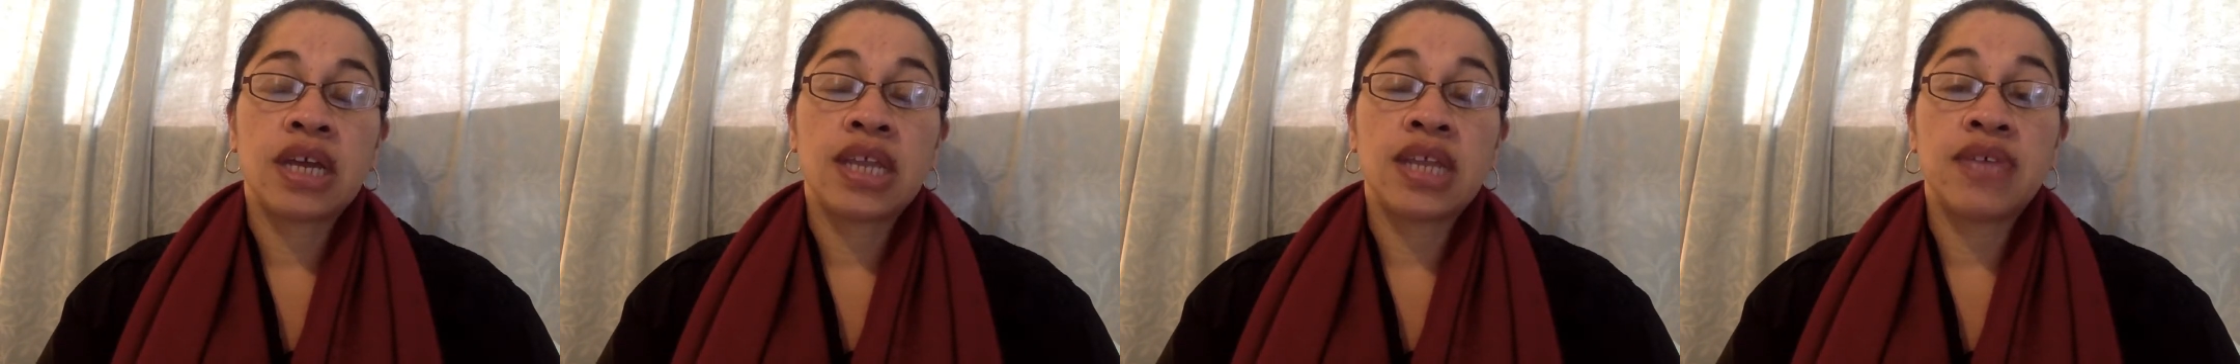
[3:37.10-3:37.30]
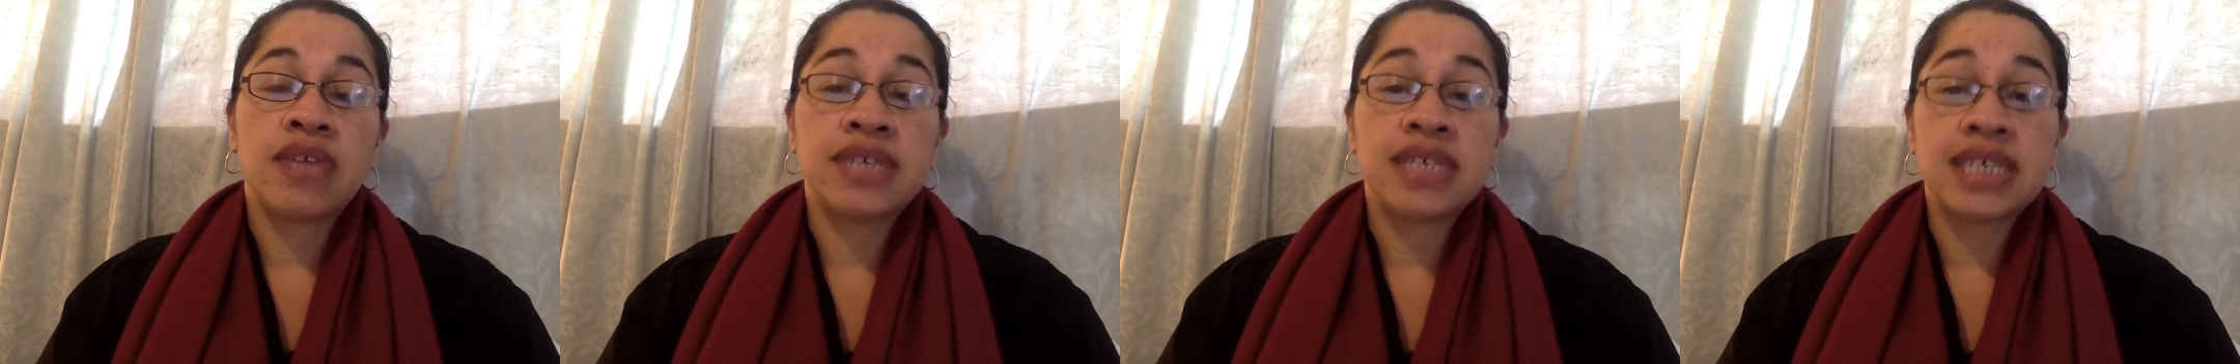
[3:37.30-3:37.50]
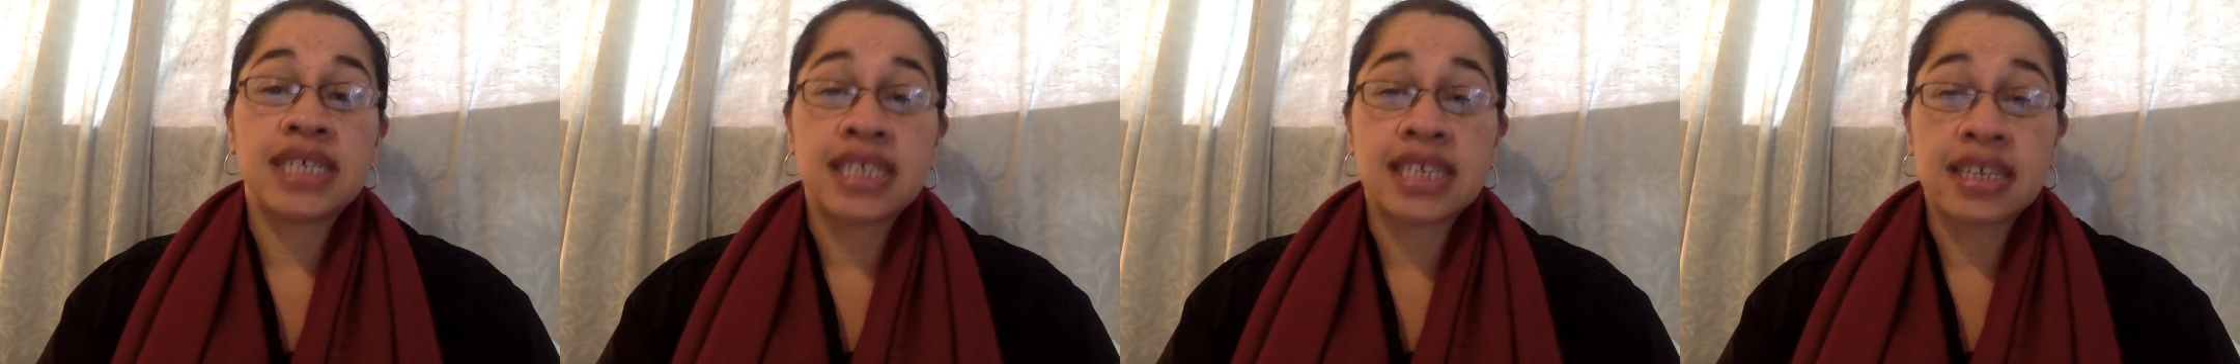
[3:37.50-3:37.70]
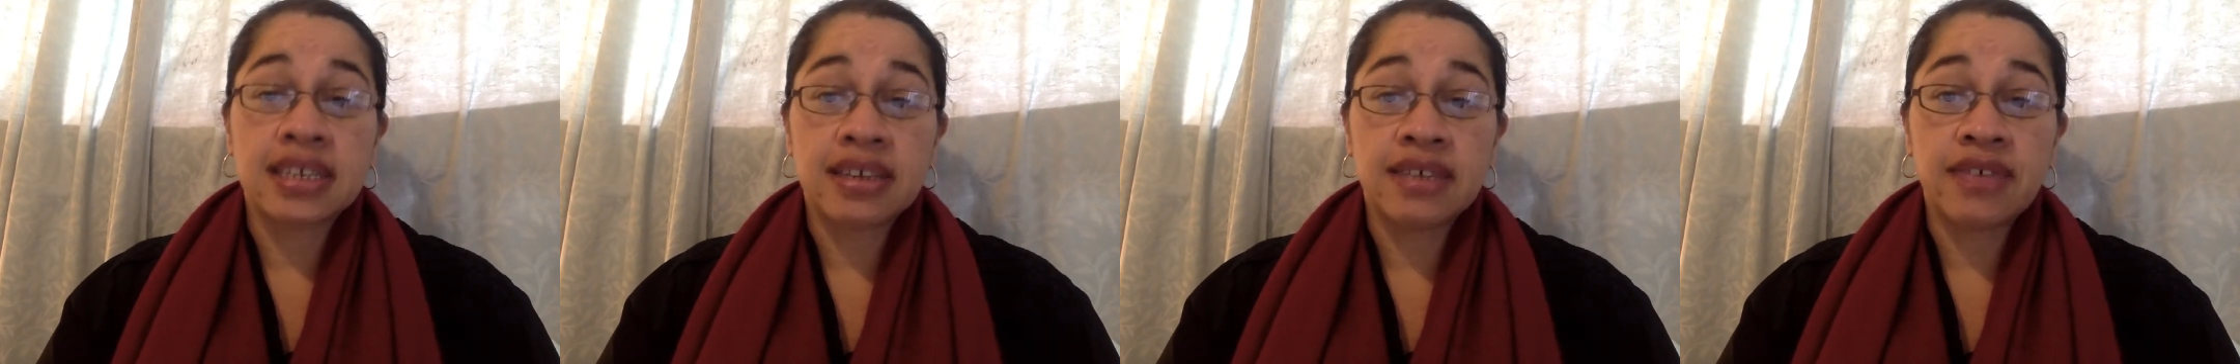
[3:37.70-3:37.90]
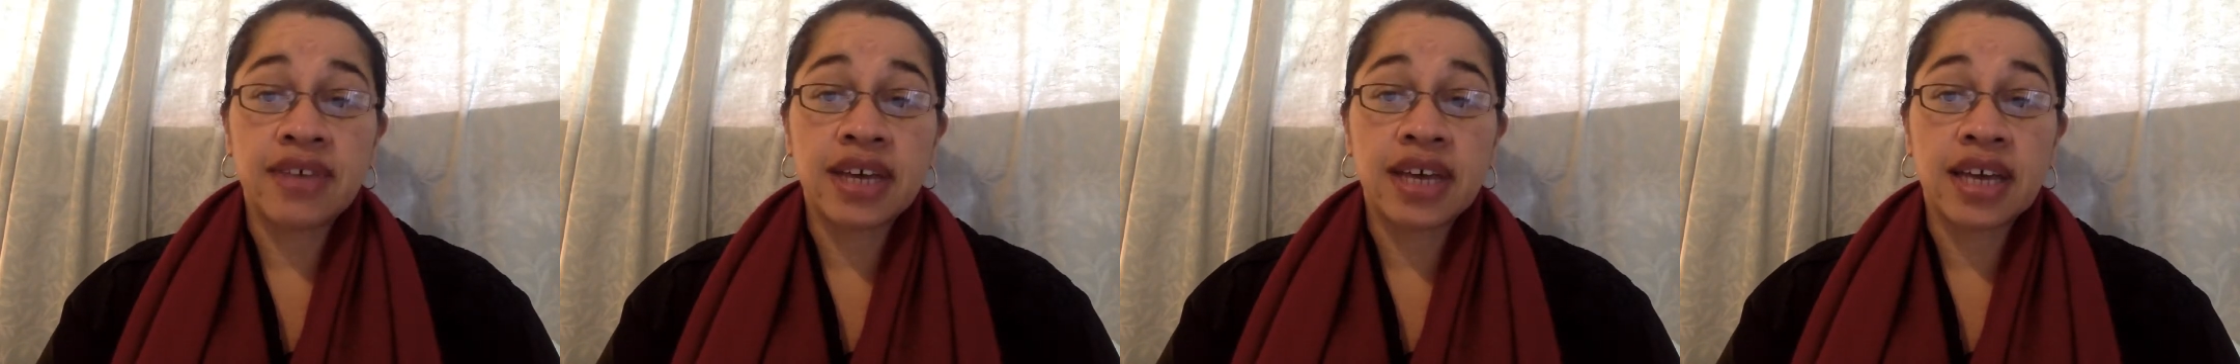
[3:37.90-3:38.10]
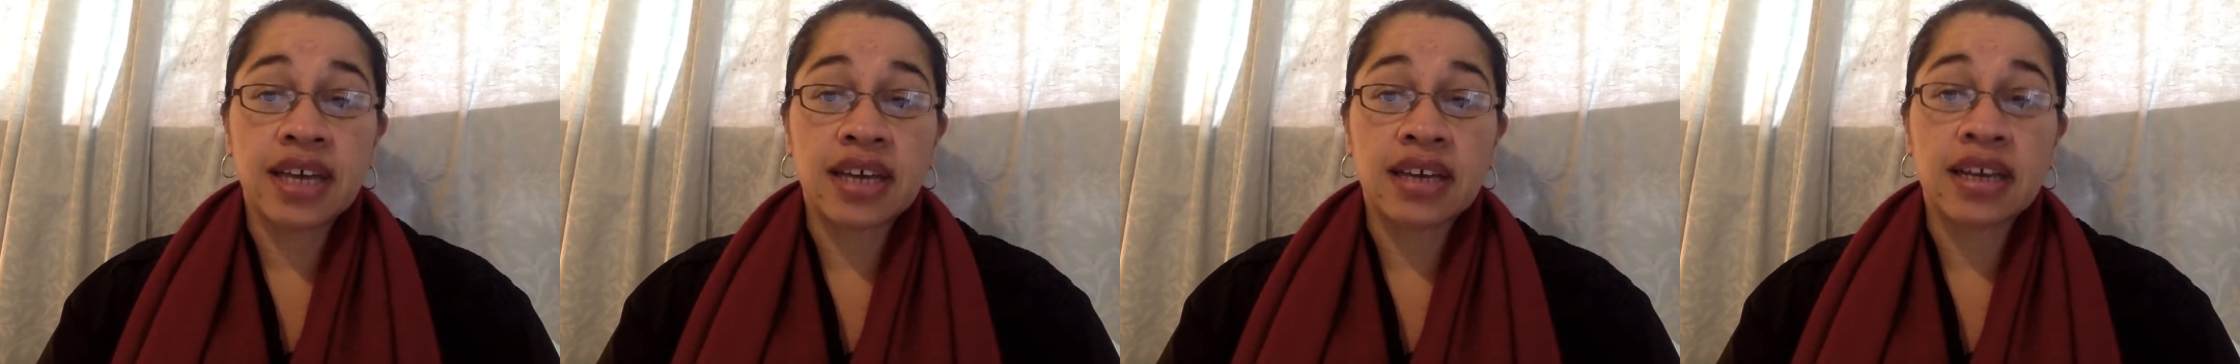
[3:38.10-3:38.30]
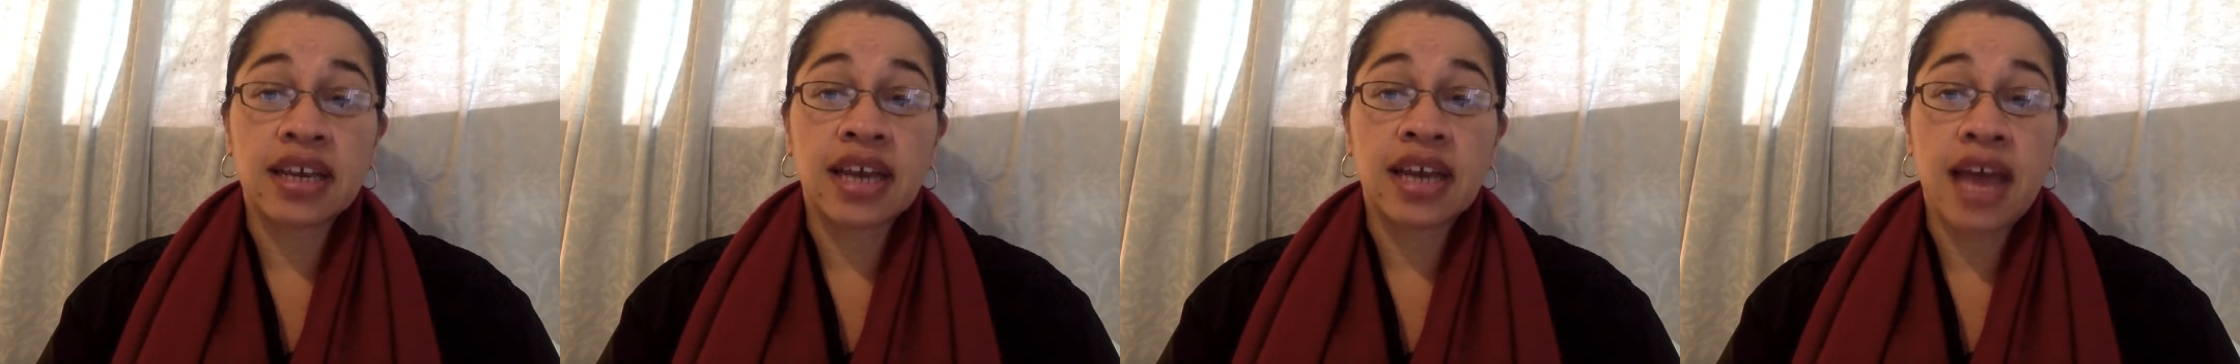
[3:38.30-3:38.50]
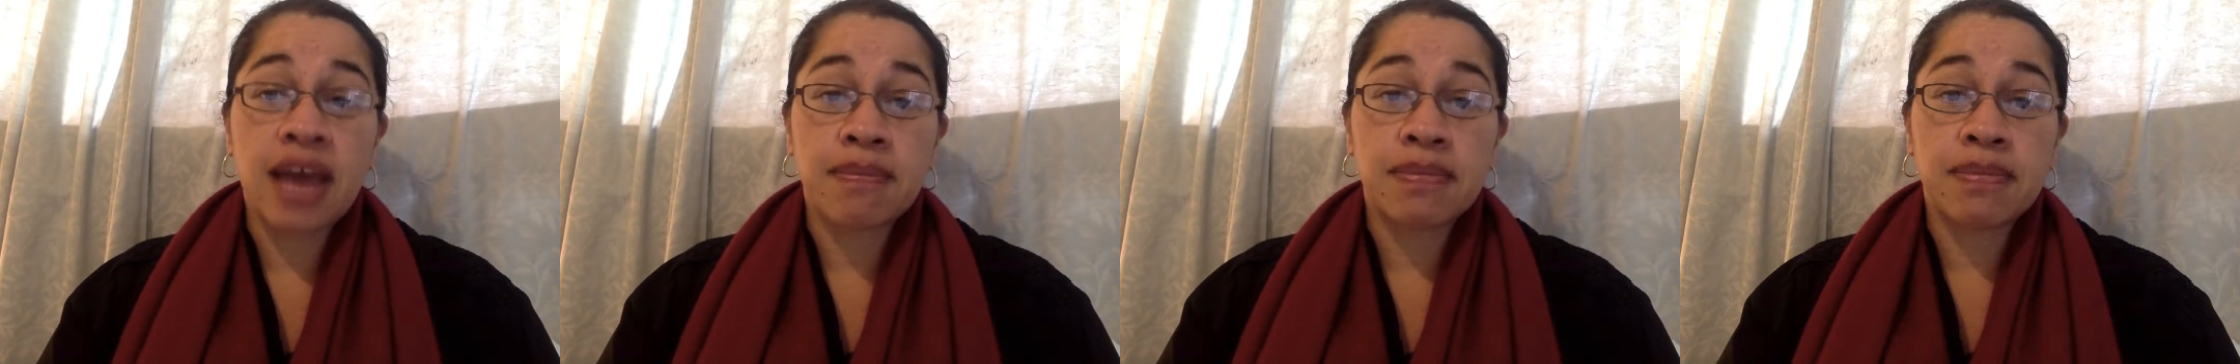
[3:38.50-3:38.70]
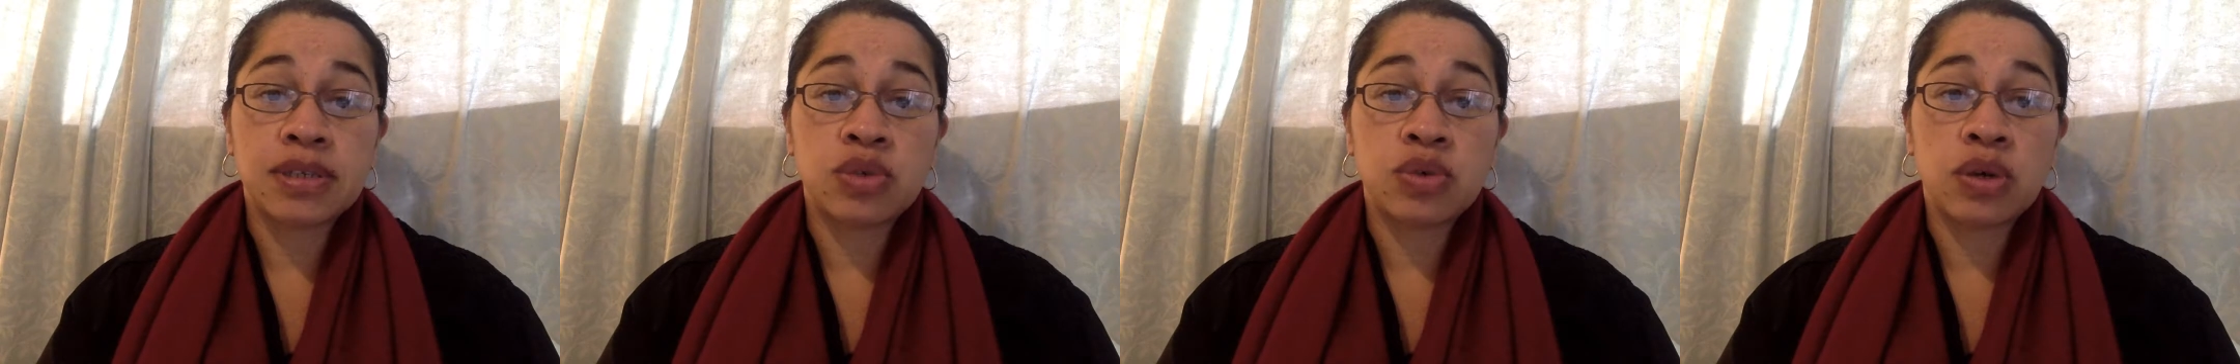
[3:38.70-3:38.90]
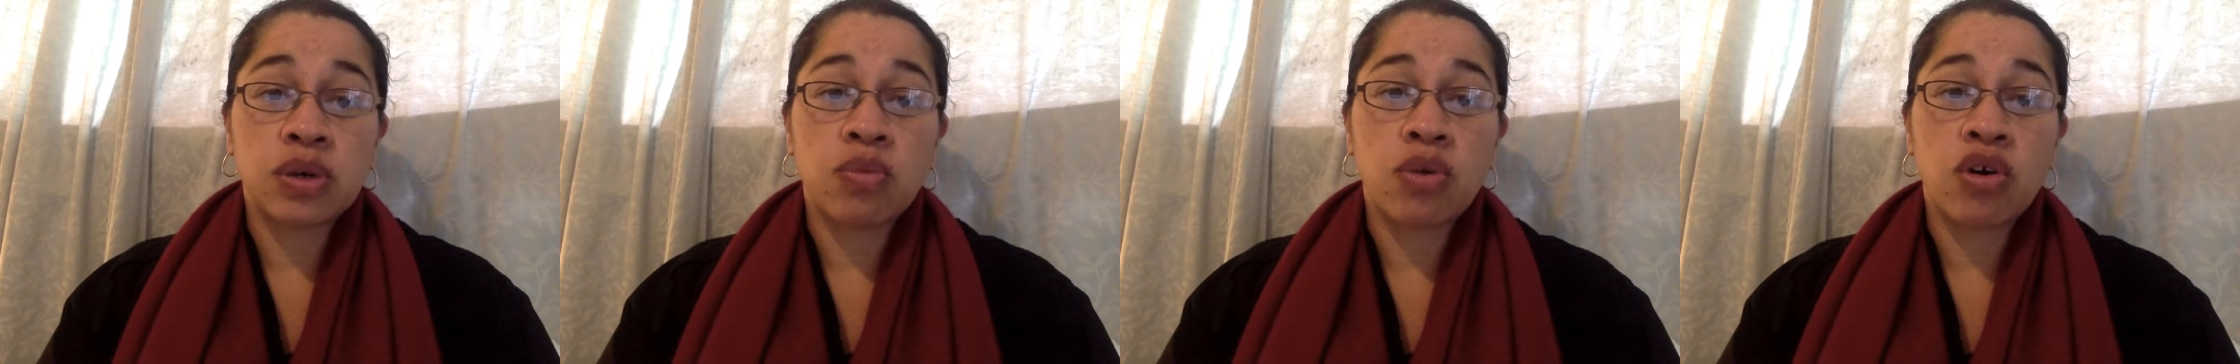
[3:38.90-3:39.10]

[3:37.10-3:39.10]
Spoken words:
There is a significant gap between